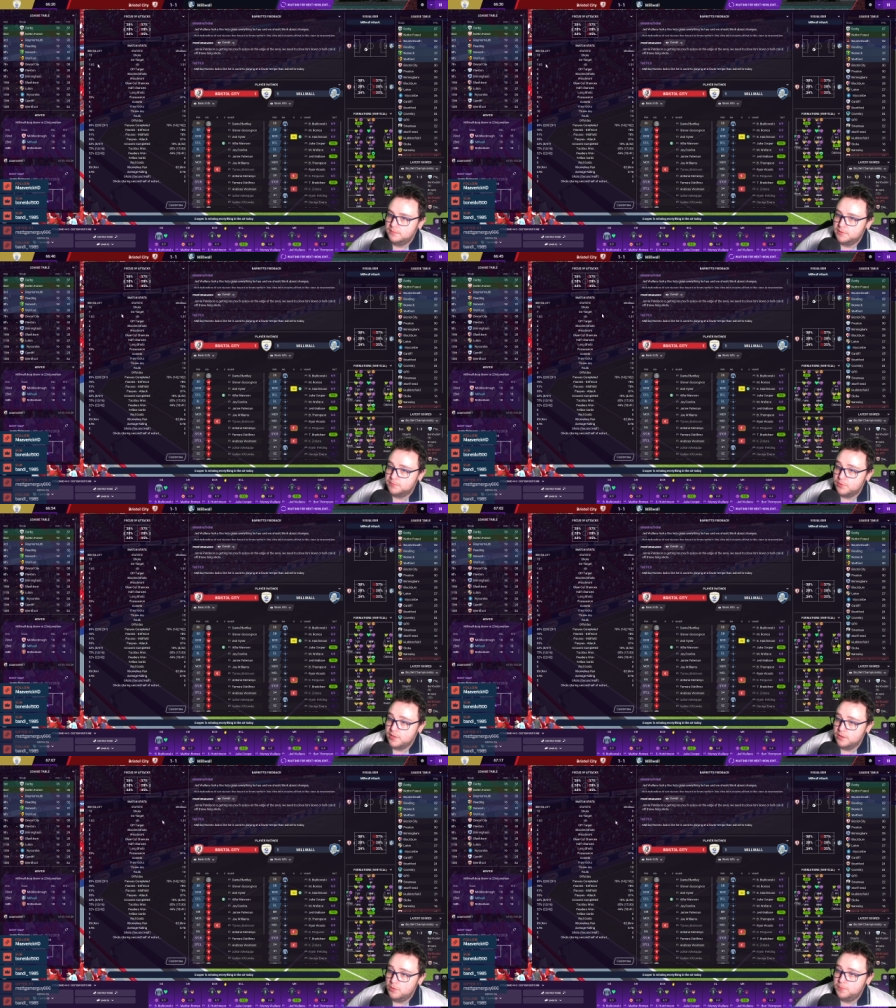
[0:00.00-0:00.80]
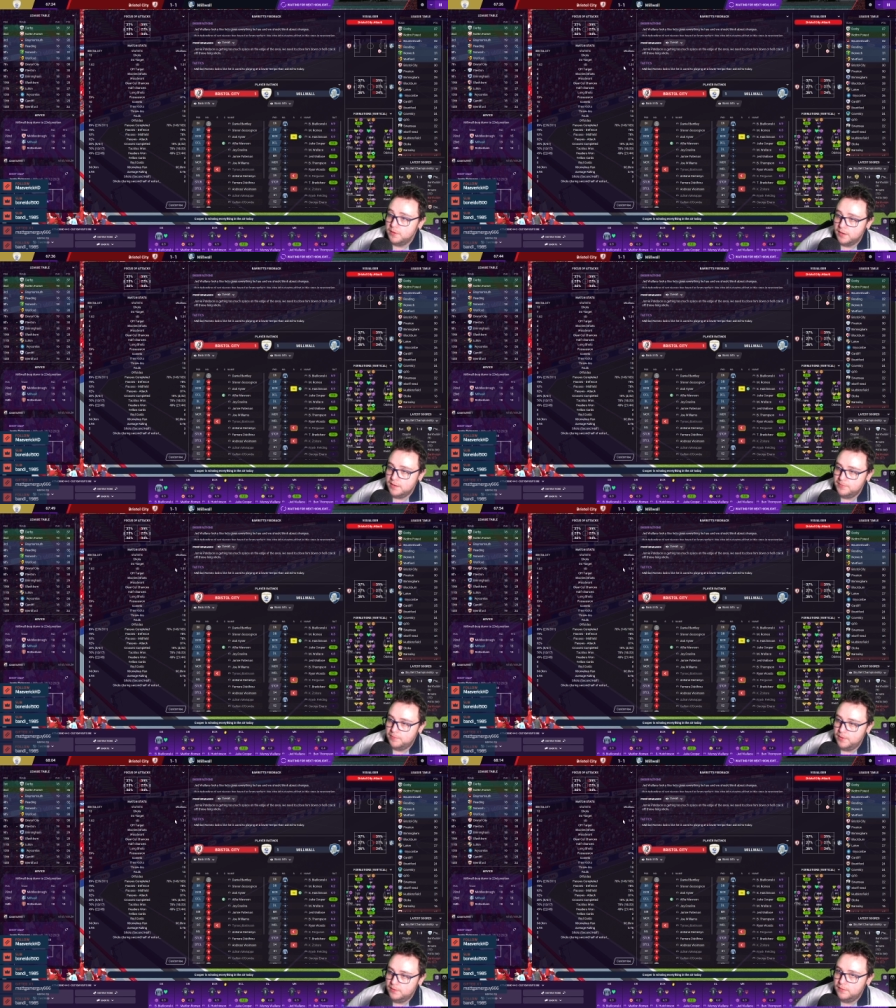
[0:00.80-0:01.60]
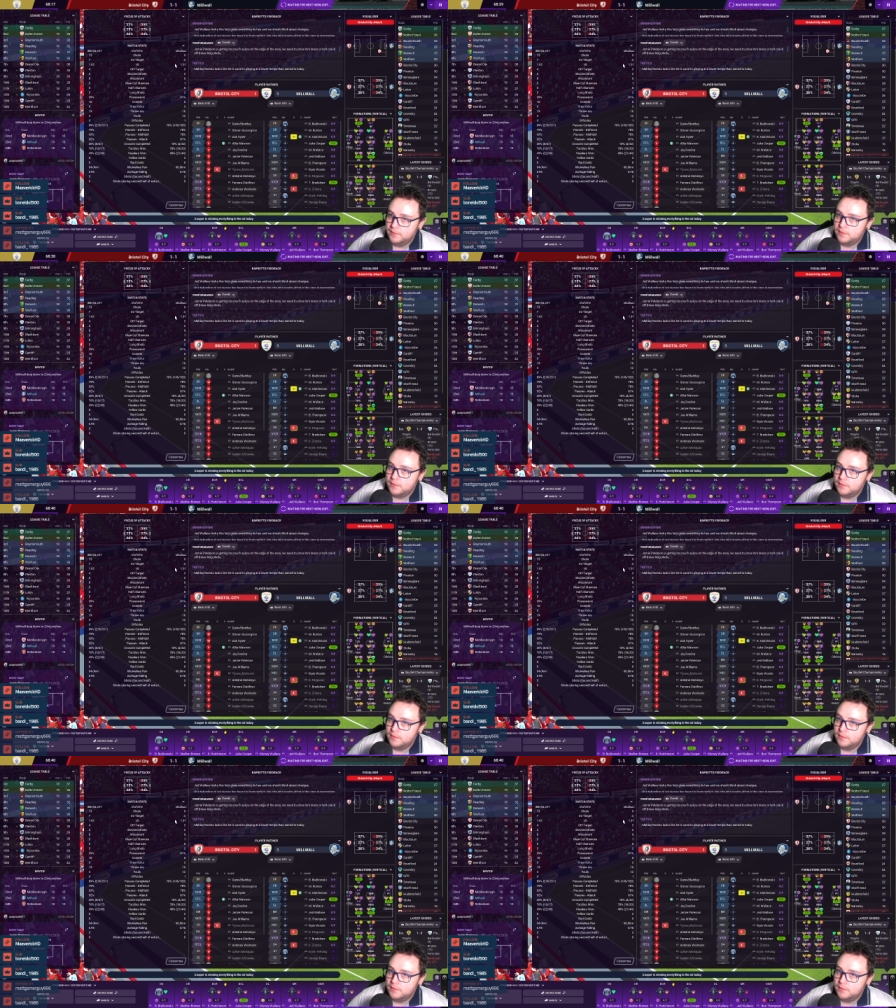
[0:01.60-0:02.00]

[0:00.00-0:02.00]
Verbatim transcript: It's pretty open game, to be honest.